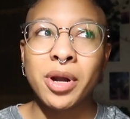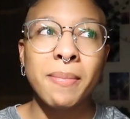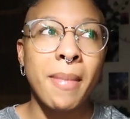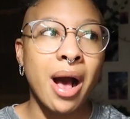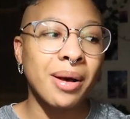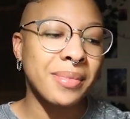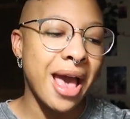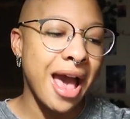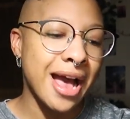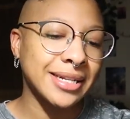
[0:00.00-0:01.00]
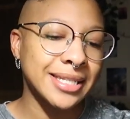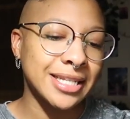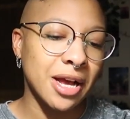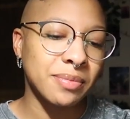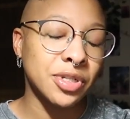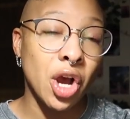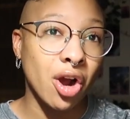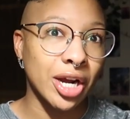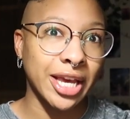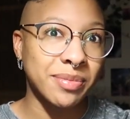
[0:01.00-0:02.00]
Her mom had some
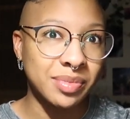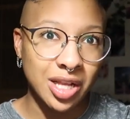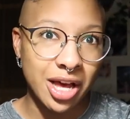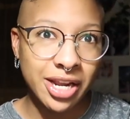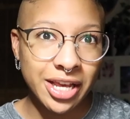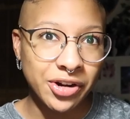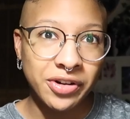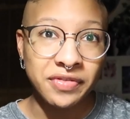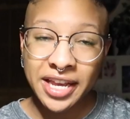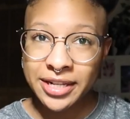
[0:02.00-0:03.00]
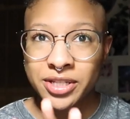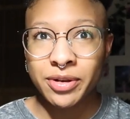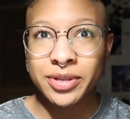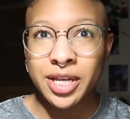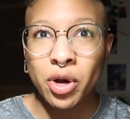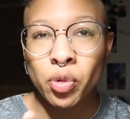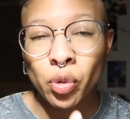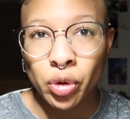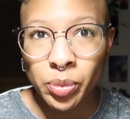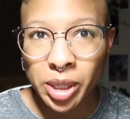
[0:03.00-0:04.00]
Targan blood in her veins. That was like a
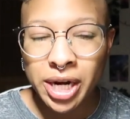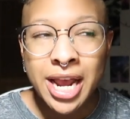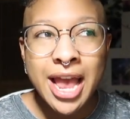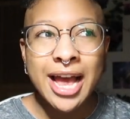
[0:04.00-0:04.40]
rumor.